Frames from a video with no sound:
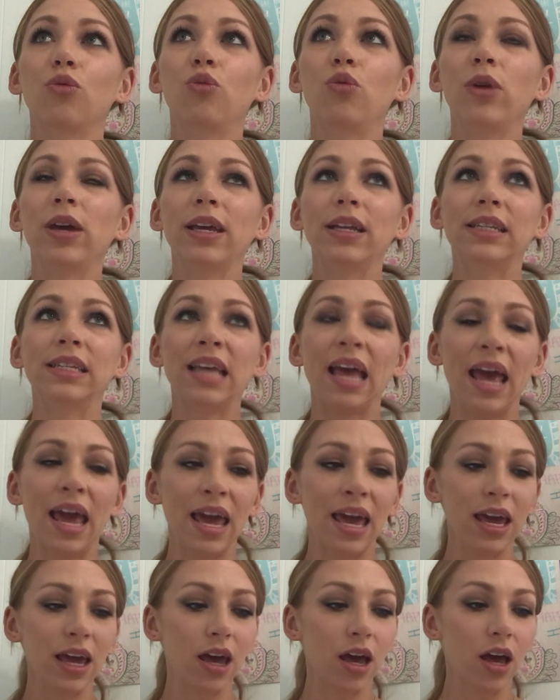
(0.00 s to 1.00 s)
we
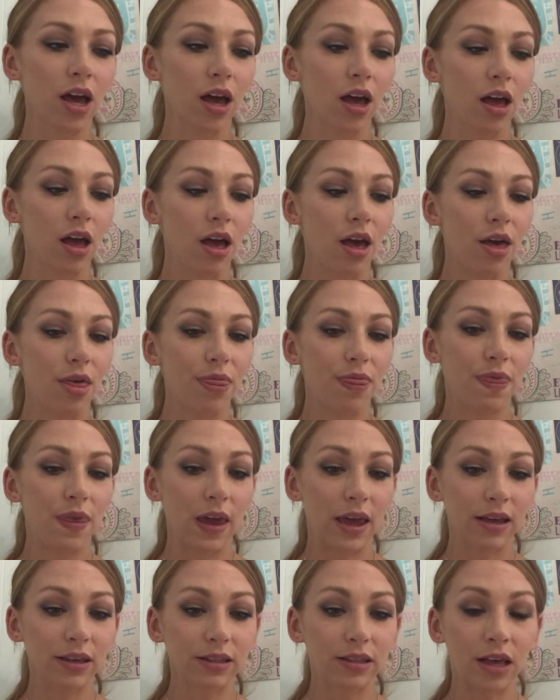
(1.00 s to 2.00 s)
take
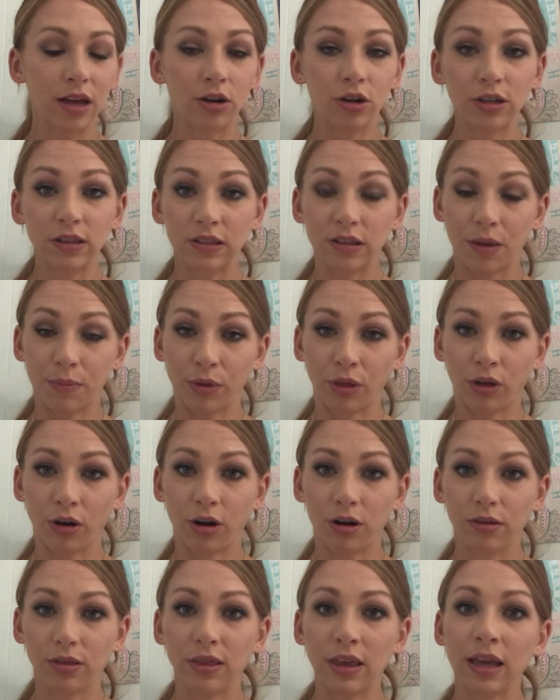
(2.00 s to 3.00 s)
things that are
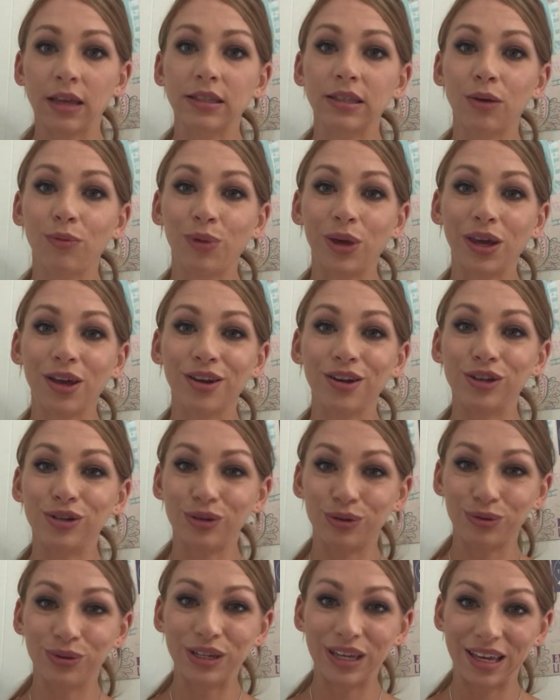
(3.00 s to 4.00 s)
similar, things that we can
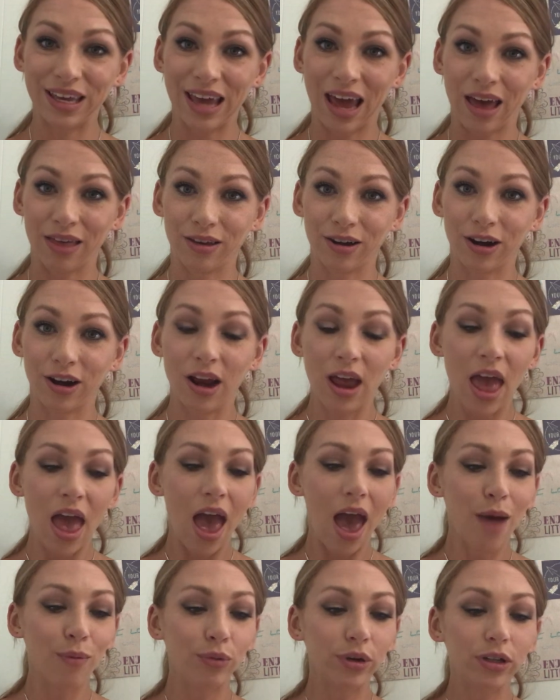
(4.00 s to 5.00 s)
do together,
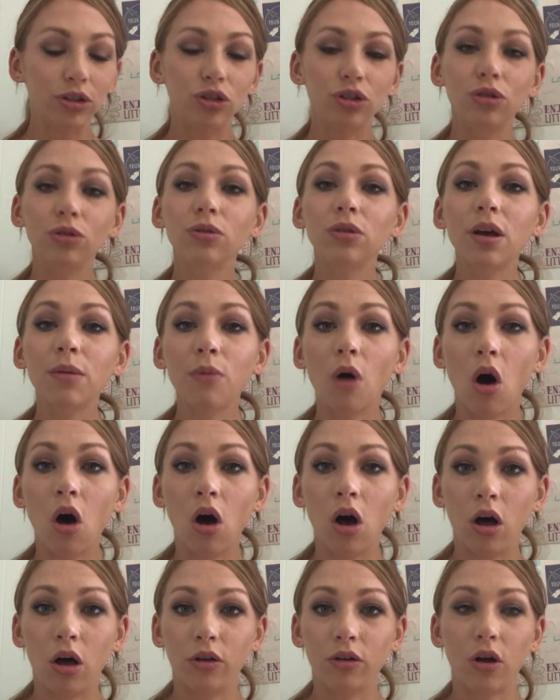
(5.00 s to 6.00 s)
and we do them
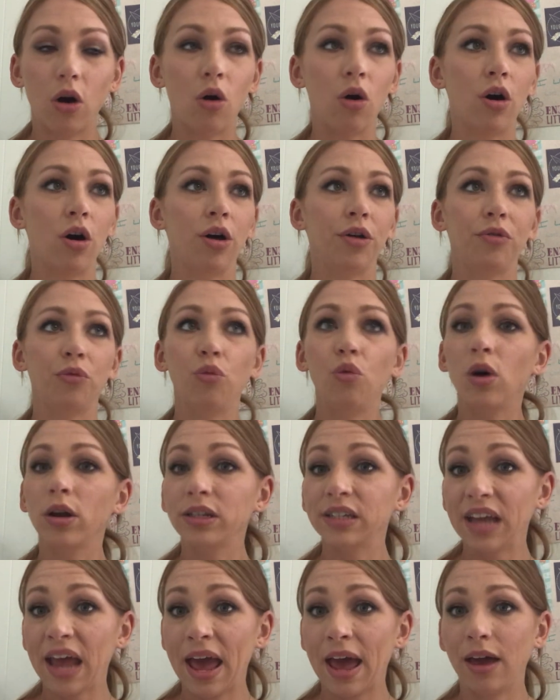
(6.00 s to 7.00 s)
all on
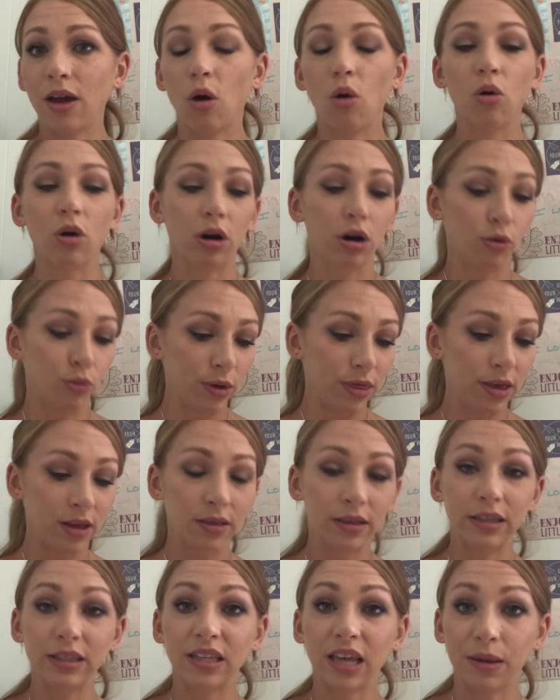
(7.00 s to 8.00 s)
one day or
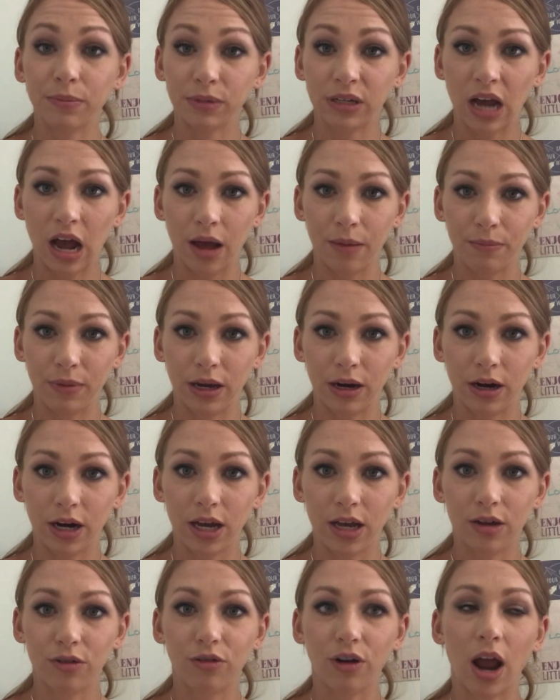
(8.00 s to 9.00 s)
within the same time
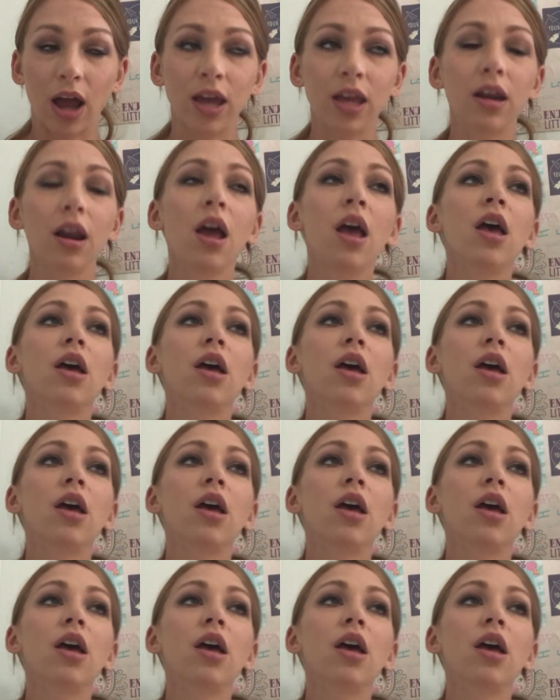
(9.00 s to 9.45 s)
period, right?